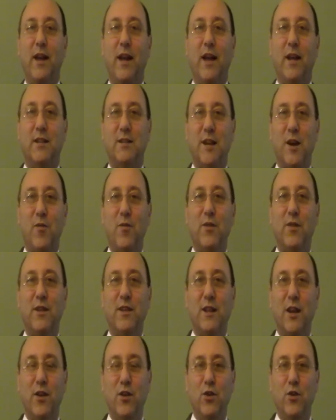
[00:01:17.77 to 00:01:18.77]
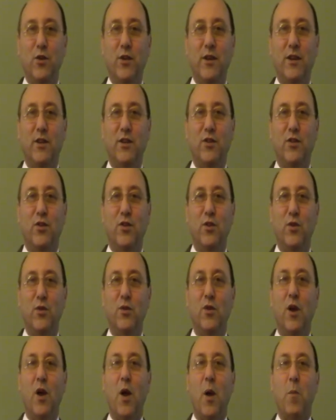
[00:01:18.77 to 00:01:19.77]
it's everything that you need to
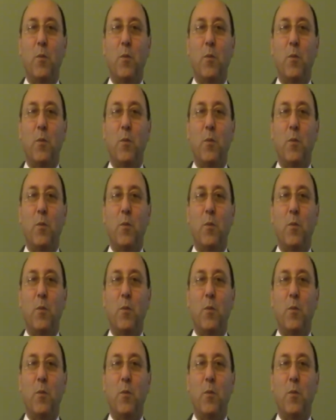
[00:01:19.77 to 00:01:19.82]
do